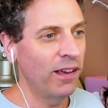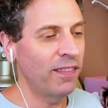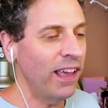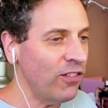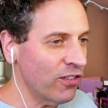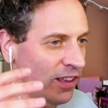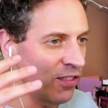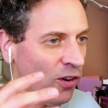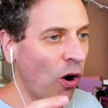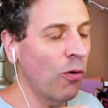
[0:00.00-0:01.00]
They just did
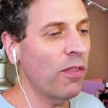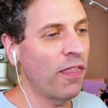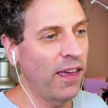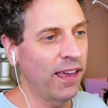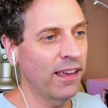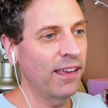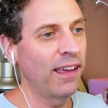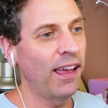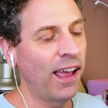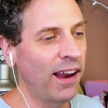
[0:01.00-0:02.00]
their own thing
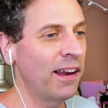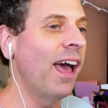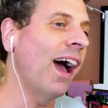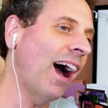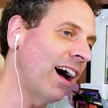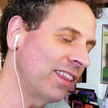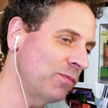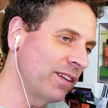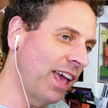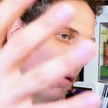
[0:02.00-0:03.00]
and
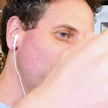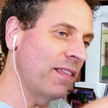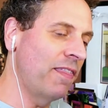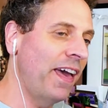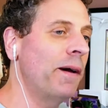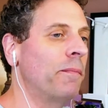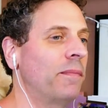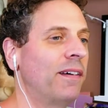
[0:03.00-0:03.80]
Hollywood came to them.